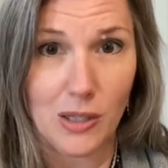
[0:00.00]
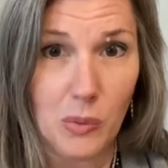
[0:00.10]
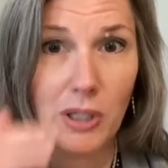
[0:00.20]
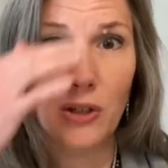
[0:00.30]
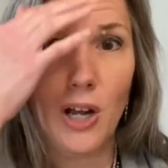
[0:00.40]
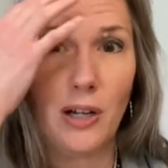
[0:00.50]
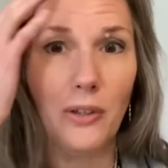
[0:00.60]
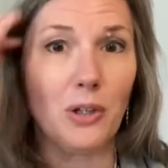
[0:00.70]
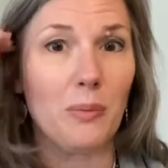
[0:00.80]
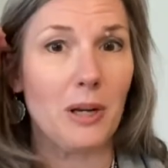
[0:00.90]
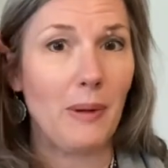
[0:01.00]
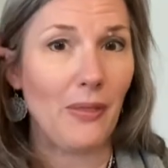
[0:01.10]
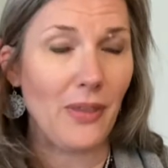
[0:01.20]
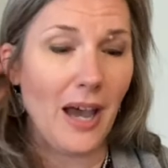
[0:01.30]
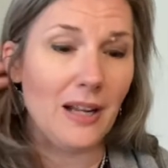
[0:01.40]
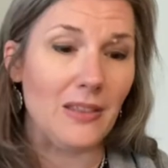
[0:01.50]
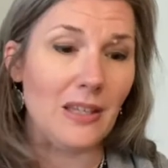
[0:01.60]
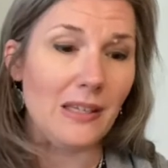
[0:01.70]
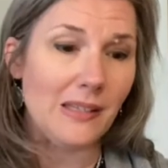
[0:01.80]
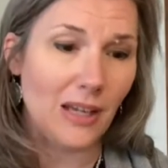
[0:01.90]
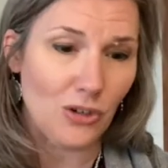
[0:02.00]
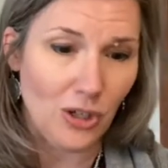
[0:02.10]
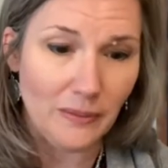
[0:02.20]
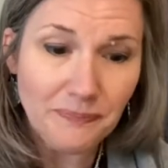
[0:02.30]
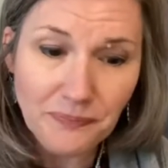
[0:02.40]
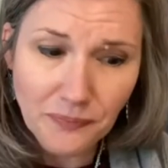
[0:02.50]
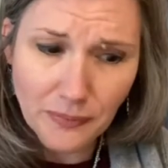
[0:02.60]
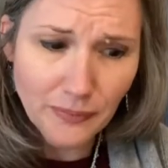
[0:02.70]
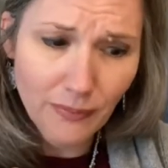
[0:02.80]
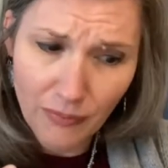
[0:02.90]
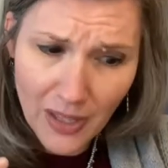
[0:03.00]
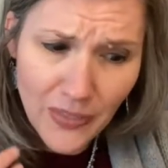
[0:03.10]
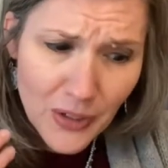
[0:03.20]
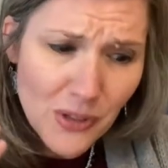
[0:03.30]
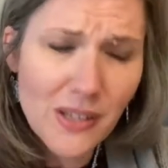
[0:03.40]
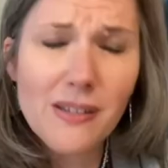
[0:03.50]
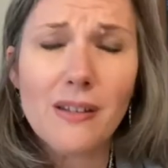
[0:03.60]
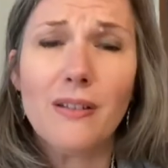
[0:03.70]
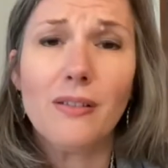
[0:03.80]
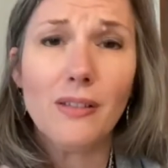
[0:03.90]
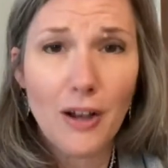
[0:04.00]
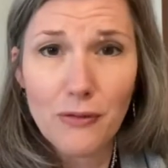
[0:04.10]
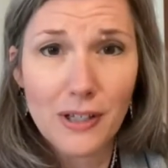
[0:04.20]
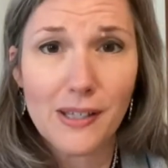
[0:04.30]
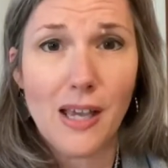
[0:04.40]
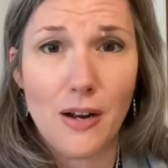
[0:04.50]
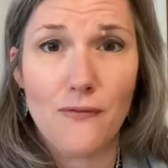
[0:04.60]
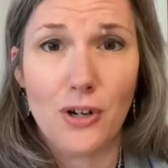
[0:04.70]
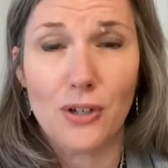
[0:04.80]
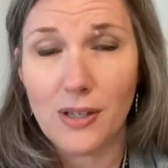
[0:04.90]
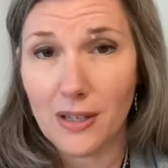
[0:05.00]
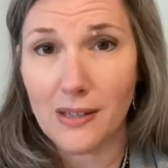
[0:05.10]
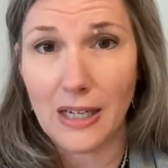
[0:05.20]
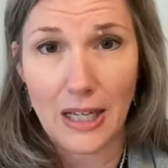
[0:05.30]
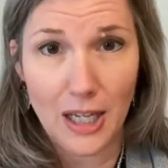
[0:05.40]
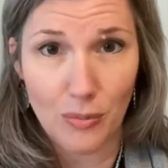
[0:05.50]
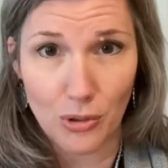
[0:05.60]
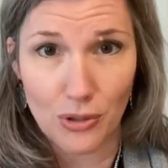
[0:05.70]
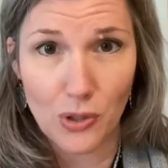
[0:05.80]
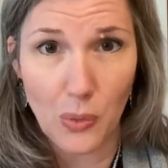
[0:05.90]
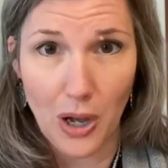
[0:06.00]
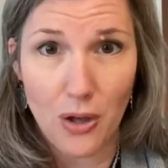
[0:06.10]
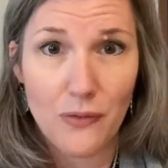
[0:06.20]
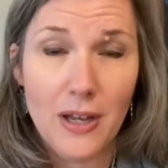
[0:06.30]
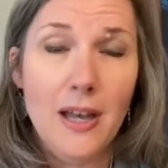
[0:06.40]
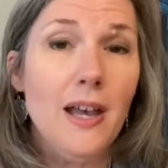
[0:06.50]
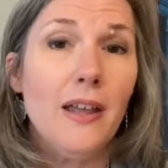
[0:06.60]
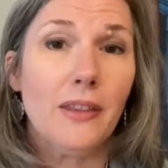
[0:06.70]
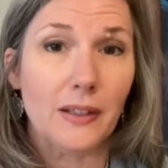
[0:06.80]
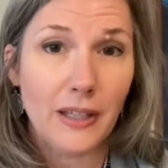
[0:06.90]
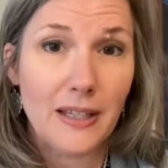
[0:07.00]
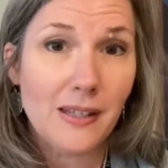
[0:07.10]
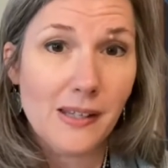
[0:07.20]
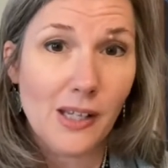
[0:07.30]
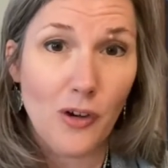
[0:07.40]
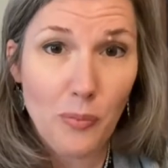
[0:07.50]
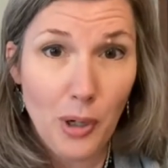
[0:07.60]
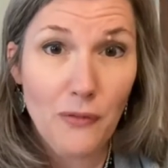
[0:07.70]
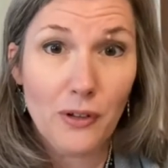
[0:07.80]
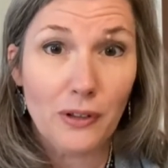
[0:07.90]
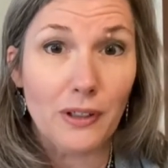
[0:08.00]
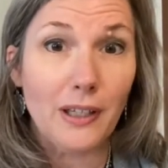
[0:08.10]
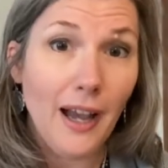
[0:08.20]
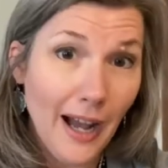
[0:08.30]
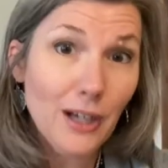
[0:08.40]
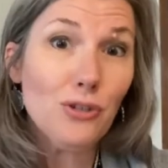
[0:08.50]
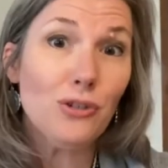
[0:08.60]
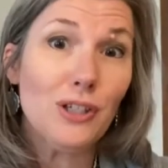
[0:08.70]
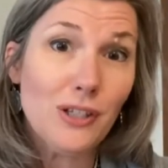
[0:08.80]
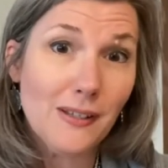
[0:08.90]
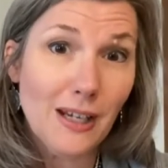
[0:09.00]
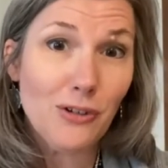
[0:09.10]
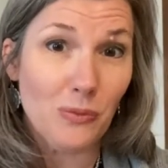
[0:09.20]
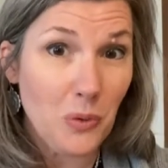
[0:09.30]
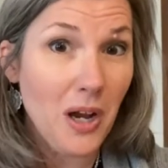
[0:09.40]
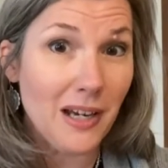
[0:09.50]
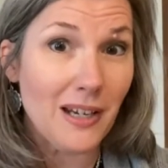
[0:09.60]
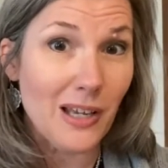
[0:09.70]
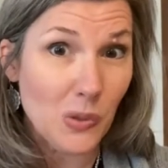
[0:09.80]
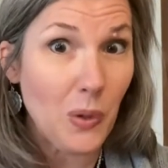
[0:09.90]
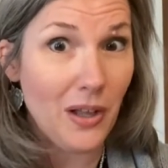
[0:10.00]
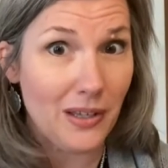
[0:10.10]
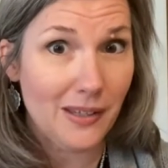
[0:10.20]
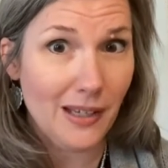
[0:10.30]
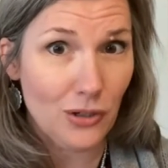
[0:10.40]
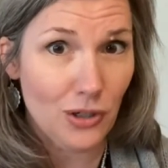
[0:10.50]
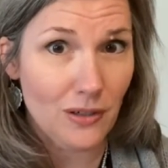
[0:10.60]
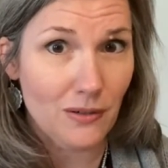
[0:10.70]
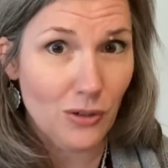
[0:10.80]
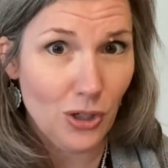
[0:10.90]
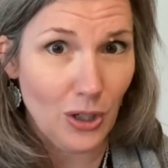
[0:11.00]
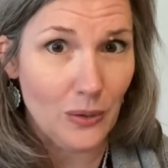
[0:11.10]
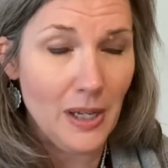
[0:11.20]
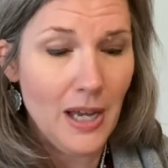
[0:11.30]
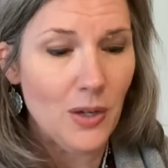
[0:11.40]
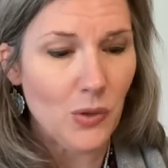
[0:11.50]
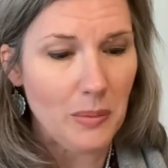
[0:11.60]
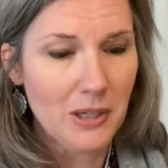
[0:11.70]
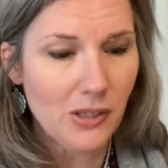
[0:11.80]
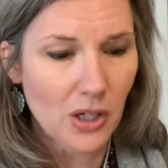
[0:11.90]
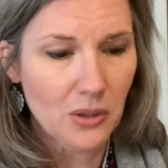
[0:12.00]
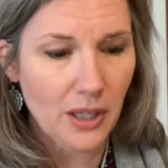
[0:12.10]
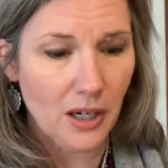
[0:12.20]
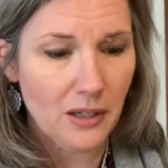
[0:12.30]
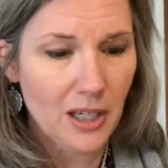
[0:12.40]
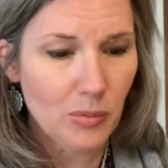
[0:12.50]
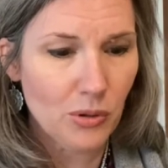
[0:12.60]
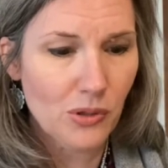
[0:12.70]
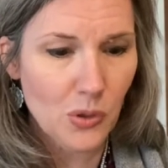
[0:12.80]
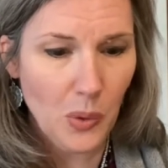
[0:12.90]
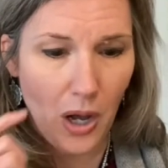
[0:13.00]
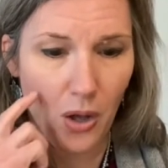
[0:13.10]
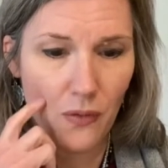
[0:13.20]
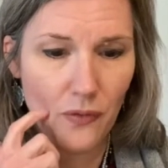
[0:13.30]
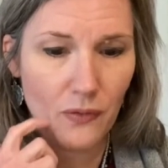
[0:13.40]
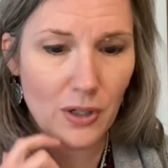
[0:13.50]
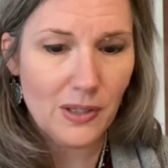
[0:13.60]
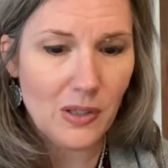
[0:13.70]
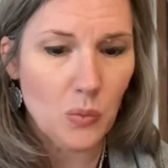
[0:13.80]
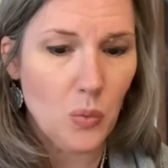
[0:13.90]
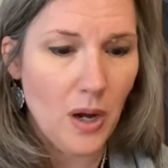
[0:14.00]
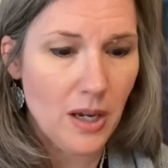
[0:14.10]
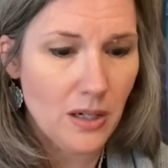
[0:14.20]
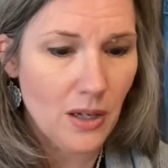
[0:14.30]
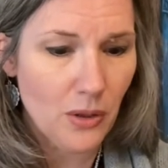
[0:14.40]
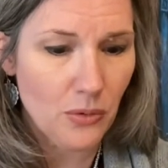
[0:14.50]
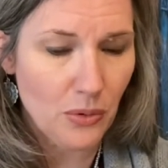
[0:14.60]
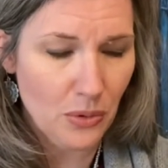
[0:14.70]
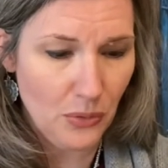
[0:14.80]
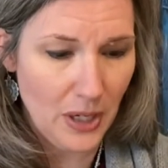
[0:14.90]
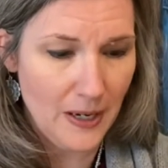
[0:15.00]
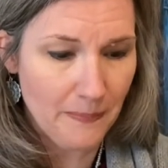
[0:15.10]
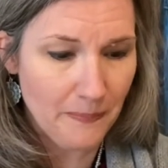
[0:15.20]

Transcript: So we're going to talk a little bit about that in this session. And there's this lovely set of verses in Hebrews 12 that lends itself perfectly actually to session one as well as session two. So I'm going to start there, Hebrews 12 verses 1-3.